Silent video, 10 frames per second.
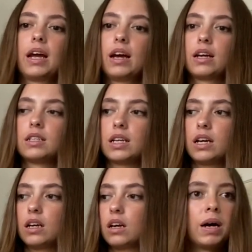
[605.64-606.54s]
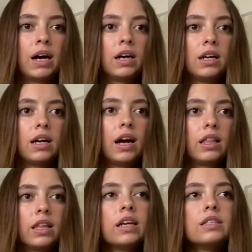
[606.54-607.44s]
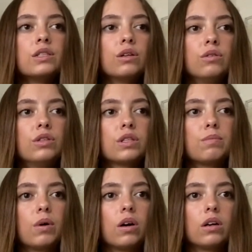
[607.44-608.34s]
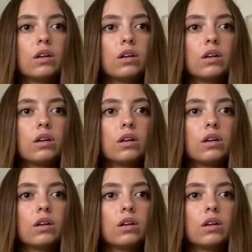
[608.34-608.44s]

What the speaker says: hectic, but I think it's a good spot.